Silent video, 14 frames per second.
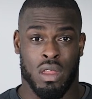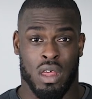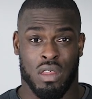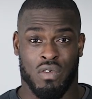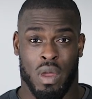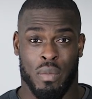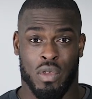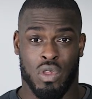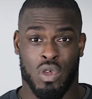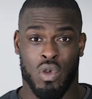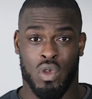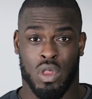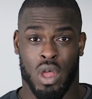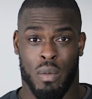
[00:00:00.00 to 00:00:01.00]
So that's grabbing
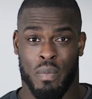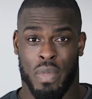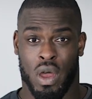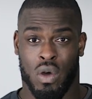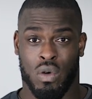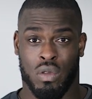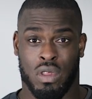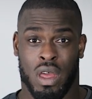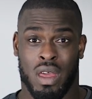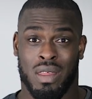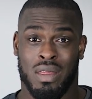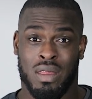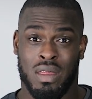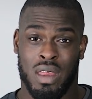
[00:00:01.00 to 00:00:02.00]
2 dumbbells,
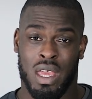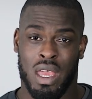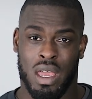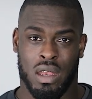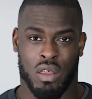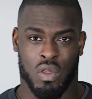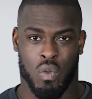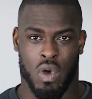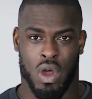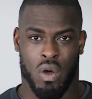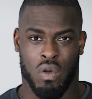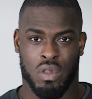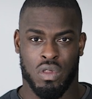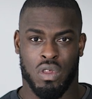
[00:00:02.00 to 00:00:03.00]
seated as
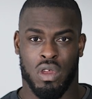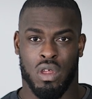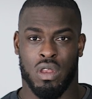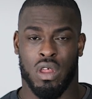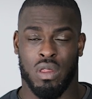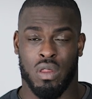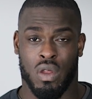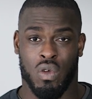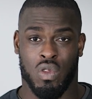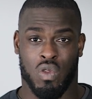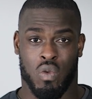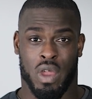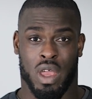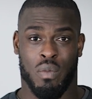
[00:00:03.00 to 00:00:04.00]
well, so there's no
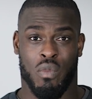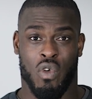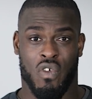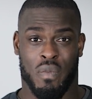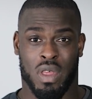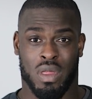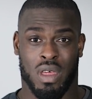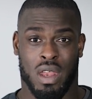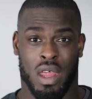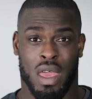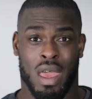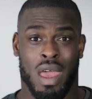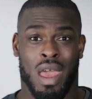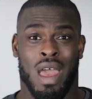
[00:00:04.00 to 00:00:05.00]
swinging movements in
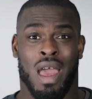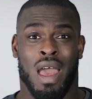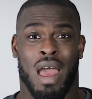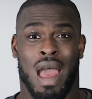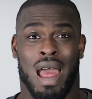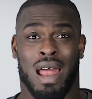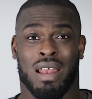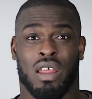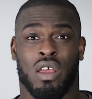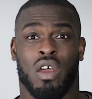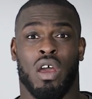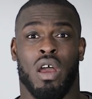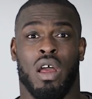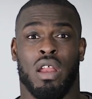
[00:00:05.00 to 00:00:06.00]
it, and
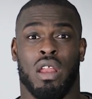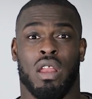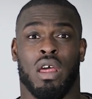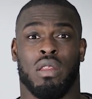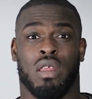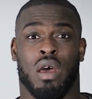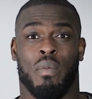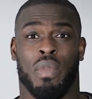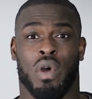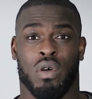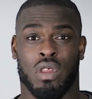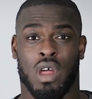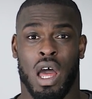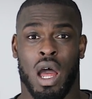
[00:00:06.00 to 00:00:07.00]
curling the
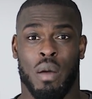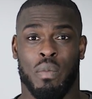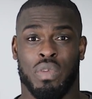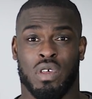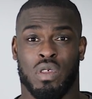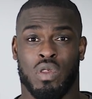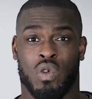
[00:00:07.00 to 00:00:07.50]
dumbbells up,